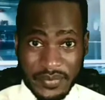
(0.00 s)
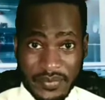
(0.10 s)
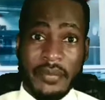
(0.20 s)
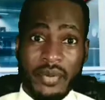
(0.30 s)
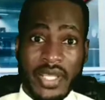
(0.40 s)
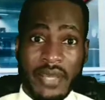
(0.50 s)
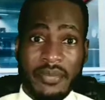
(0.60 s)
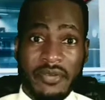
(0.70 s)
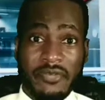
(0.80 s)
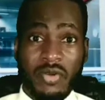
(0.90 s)
The border
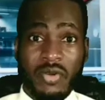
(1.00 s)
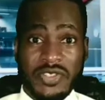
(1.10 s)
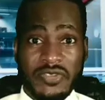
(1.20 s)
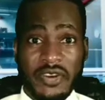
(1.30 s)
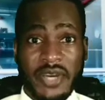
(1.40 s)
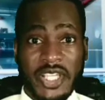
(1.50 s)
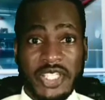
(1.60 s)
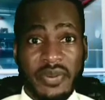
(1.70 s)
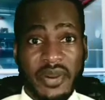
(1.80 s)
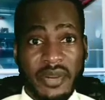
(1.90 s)
before was very
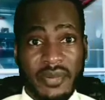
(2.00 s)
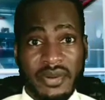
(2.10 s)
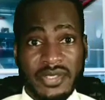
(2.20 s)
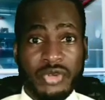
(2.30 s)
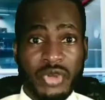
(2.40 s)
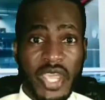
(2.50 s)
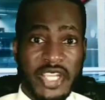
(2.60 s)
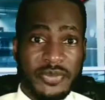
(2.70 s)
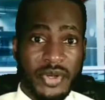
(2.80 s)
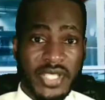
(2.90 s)
much paramount to
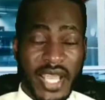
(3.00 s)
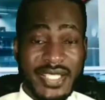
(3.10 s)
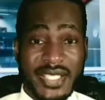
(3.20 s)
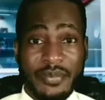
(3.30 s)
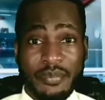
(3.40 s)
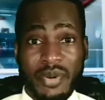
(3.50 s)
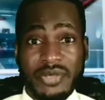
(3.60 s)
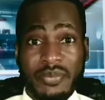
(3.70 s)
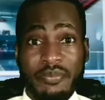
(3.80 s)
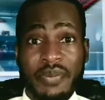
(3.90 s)
export and
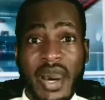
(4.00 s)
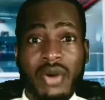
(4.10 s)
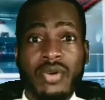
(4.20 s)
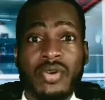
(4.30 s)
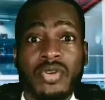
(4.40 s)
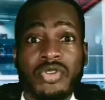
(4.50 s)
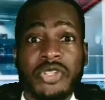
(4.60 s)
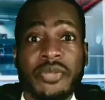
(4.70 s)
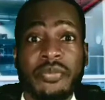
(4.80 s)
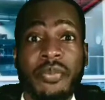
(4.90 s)
import bulk
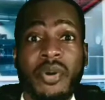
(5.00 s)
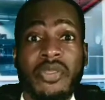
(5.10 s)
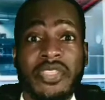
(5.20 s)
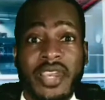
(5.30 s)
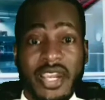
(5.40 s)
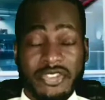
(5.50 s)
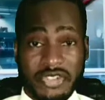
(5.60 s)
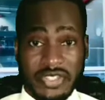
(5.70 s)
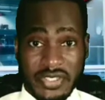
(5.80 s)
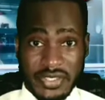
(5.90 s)
goods in both
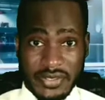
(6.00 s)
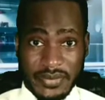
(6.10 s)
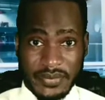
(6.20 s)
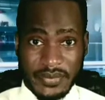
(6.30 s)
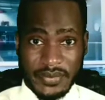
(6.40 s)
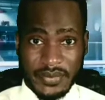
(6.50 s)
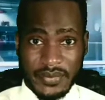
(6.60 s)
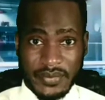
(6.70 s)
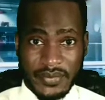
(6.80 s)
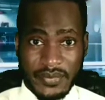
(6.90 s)
countries.
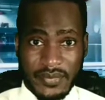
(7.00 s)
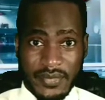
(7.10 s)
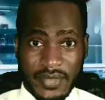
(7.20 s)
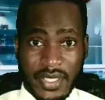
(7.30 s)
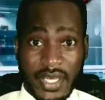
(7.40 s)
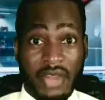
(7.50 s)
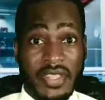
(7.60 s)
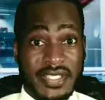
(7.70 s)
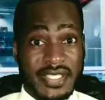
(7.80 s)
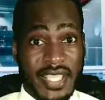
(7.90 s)
Now
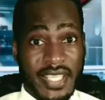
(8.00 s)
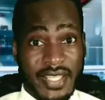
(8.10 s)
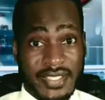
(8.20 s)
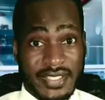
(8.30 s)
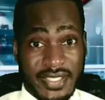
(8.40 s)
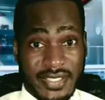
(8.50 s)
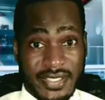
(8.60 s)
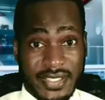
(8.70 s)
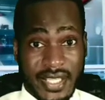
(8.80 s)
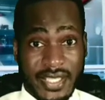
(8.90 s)
they are saying that
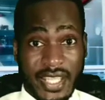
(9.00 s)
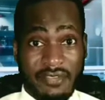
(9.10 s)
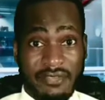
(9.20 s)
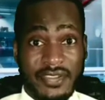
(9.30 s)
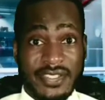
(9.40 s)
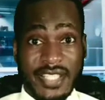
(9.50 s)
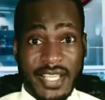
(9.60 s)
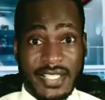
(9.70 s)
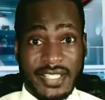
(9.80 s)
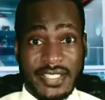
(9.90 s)
since that they have
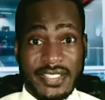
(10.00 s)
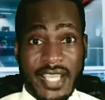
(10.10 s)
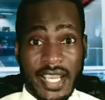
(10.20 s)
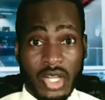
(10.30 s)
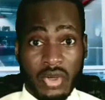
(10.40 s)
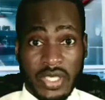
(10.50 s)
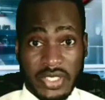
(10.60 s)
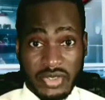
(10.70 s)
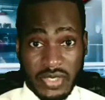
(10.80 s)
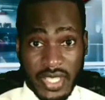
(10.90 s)
started
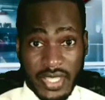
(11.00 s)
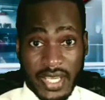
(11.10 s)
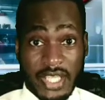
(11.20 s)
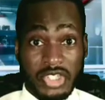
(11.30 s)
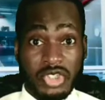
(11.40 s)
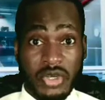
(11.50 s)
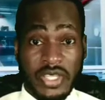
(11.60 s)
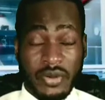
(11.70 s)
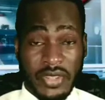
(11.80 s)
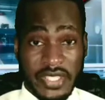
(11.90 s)
dialoguing together and
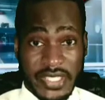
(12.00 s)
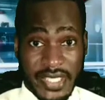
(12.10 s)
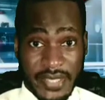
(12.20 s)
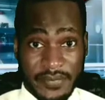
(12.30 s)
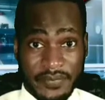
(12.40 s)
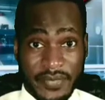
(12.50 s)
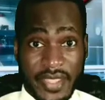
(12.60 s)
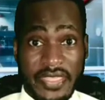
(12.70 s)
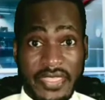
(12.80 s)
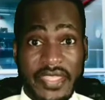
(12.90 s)
talking with each other,
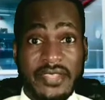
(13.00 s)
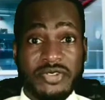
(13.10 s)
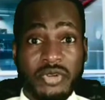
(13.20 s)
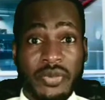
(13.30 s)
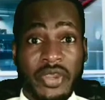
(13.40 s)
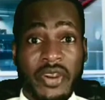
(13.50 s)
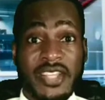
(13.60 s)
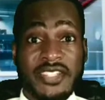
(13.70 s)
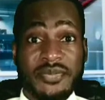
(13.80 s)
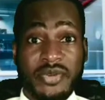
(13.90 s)
things will be
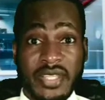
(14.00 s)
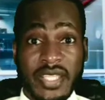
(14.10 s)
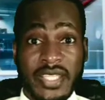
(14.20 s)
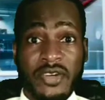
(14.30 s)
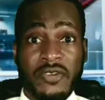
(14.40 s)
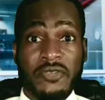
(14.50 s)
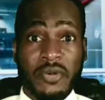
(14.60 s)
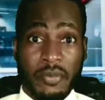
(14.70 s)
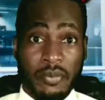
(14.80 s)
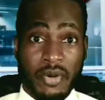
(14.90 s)
run smoothly
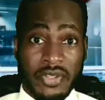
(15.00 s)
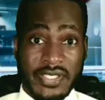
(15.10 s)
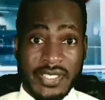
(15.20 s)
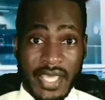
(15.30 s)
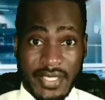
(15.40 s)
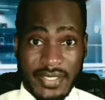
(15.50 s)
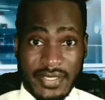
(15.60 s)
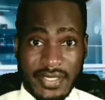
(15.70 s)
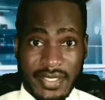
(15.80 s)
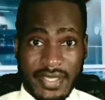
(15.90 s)
from both
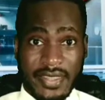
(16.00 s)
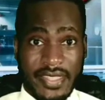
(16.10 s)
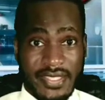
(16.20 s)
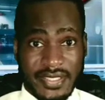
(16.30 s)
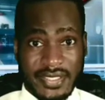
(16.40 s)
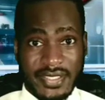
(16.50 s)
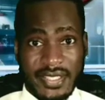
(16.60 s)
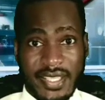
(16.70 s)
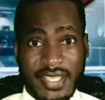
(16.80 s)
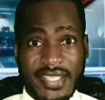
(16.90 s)
sides. This
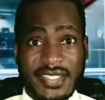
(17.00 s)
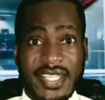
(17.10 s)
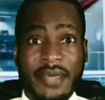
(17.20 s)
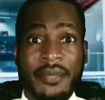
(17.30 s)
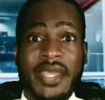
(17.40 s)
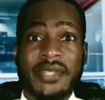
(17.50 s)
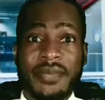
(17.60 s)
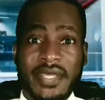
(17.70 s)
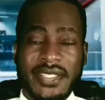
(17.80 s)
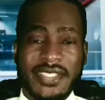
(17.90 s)
is an
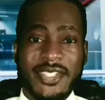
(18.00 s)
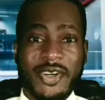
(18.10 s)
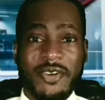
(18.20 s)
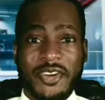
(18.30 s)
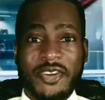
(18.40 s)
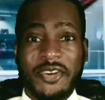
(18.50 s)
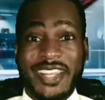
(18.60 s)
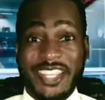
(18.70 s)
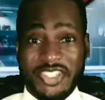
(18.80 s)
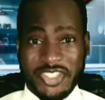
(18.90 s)
amendment of a
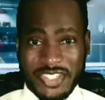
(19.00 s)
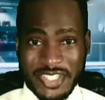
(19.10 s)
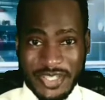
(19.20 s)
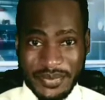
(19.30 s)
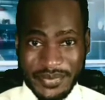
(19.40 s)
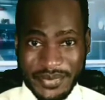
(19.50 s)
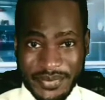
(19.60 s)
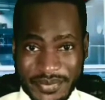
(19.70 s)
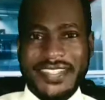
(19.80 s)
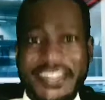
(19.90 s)
relationship.
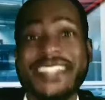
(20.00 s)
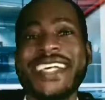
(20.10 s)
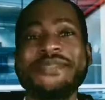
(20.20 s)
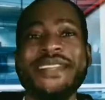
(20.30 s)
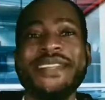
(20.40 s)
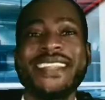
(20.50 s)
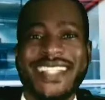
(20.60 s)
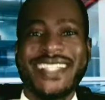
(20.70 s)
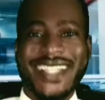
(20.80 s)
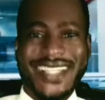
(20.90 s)
This has been the
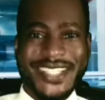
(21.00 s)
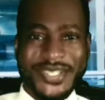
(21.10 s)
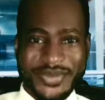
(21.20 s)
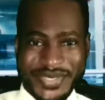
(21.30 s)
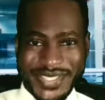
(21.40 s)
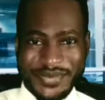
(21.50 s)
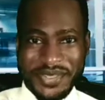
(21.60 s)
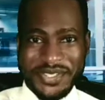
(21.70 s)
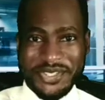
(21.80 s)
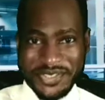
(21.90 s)
Saturday News
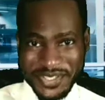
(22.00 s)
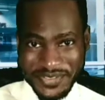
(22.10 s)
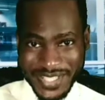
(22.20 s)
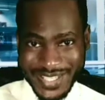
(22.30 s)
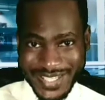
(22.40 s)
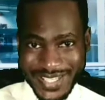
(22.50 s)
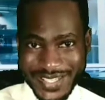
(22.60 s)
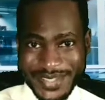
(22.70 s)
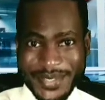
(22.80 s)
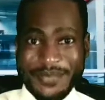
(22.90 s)
with Joseph
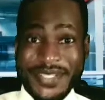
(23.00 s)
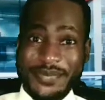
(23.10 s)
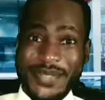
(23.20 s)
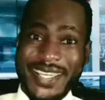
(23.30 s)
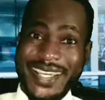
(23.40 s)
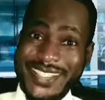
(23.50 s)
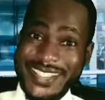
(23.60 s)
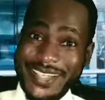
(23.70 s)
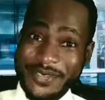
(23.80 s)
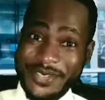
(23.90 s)
Sakala. Please be kind
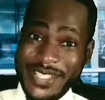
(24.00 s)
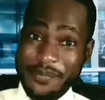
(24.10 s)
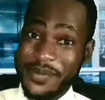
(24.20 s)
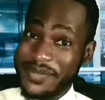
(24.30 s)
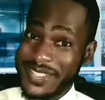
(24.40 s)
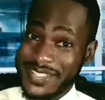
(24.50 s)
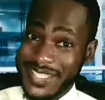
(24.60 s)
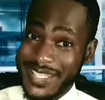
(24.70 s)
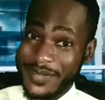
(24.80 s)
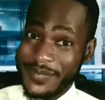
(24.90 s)
enough to support this
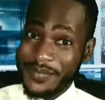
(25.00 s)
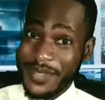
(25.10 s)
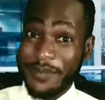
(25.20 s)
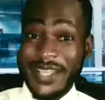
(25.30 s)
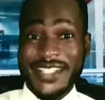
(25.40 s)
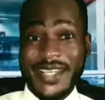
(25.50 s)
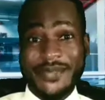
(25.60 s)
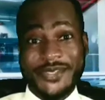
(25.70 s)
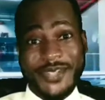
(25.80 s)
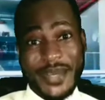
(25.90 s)
channel by
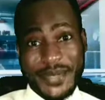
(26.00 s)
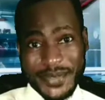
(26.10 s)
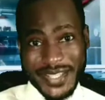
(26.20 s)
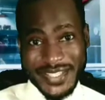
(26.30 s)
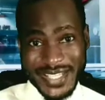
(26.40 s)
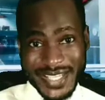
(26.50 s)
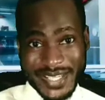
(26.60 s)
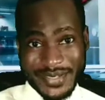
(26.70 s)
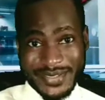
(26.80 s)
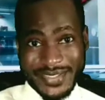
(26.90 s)
subscribing to the
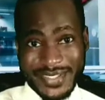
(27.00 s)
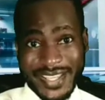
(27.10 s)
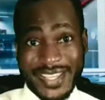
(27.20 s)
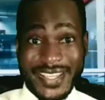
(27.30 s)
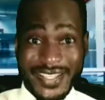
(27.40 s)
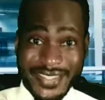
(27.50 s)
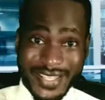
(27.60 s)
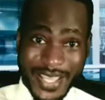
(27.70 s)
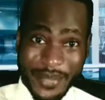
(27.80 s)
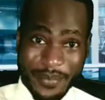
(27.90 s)
channel, hit the
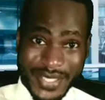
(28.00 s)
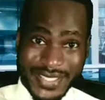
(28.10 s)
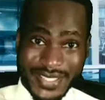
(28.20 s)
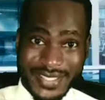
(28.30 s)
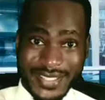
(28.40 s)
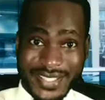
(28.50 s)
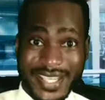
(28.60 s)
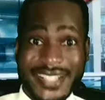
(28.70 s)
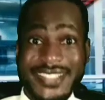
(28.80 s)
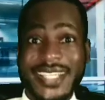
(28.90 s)
like button
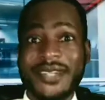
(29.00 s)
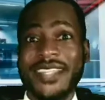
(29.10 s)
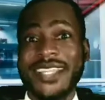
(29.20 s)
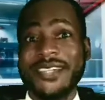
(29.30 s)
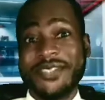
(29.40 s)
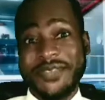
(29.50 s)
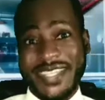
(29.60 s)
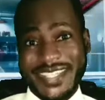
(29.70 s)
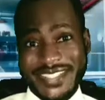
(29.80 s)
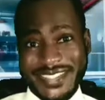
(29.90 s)
and turn on the
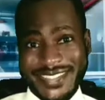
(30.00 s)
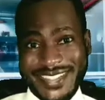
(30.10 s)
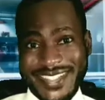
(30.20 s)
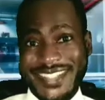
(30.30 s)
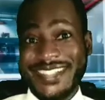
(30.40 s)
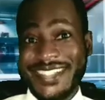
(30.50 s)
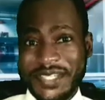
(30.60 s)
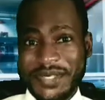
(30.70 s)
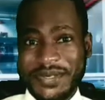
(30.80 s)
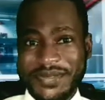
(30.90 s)
notification.
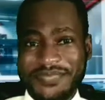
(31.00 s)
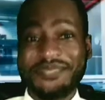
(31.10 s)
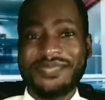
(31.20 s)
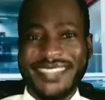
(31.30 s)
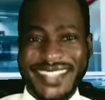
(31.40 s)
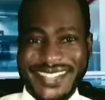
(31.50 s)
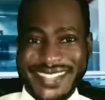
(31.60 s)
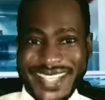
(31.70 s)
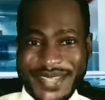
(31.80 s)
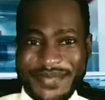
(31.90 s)
See you next
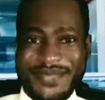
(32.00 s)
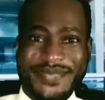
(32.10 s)
time.